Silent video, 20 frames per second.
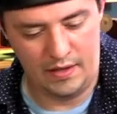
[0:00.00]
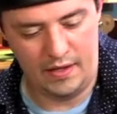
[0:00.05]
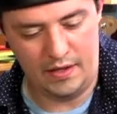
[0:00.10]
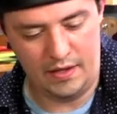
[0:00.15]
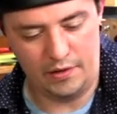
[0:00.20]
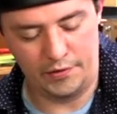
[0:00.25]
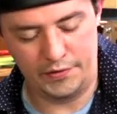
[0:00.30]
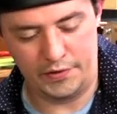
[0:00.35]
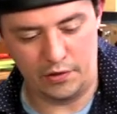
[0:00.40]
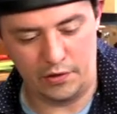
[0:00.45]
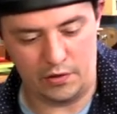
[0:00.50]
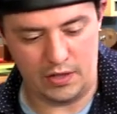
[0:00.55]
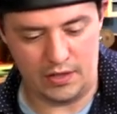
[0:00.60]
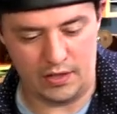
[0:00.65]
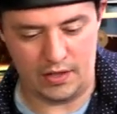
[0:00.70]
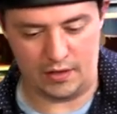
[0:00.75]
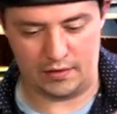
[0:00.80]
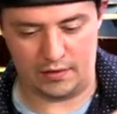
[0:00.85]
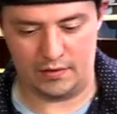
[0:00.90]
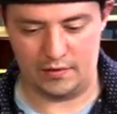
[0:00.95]
It'll still
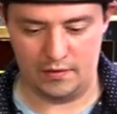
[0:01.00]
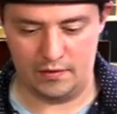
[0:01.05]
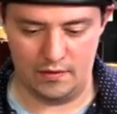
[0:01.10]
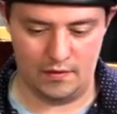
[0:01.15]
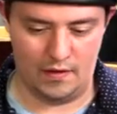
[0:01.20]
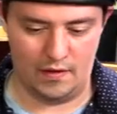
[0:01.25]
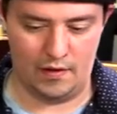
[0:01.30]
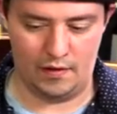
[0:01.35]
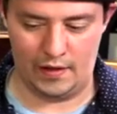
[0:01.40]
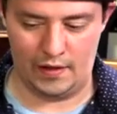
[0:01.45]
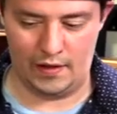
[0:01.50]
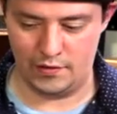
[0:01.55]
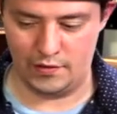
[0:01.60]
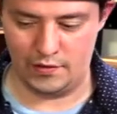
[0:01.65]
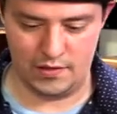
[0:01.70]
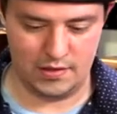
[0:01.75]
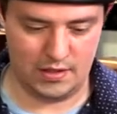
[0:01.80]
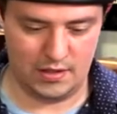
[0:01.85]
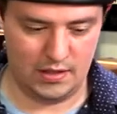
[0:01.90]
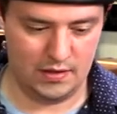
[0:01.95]
conduct
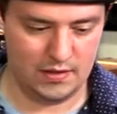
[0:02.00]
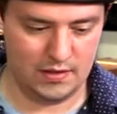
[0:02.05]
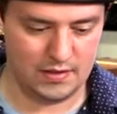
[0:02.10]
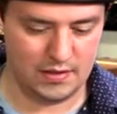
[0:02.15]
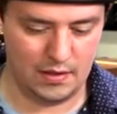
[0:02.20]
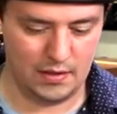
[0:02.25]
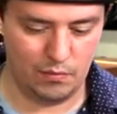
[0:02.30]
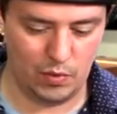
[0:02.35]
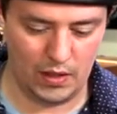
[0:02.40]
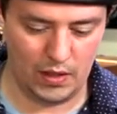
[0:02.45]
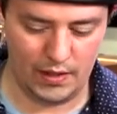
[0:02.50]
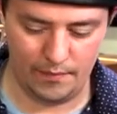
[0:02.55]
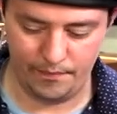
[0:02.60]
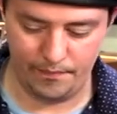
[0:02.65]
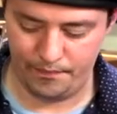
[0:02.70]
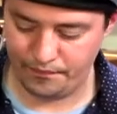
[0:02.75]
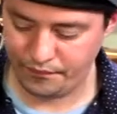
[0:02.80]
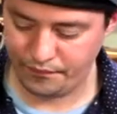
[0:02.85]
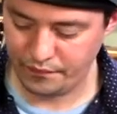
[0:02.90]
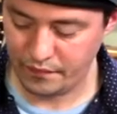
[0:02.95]
electricity in the same way.
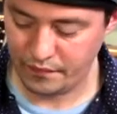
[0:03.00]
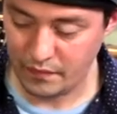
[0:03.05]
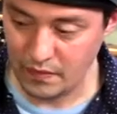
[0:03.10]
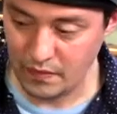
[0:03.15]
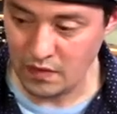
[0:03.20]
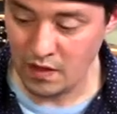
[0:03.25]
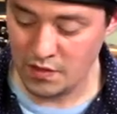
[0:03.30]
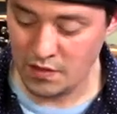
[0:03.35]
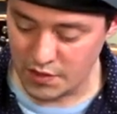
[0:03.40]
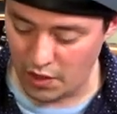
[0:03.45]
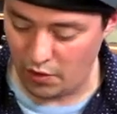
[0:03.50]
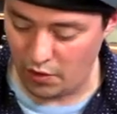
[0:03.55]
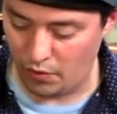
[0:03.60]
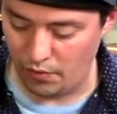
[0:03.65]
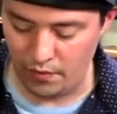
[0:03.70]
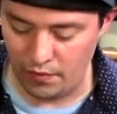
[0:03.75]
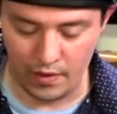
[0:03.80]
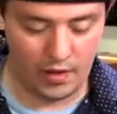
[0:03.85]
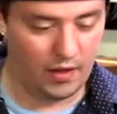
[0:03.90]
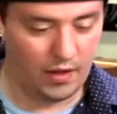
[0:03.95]

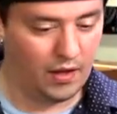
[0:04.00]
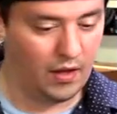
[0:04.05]
So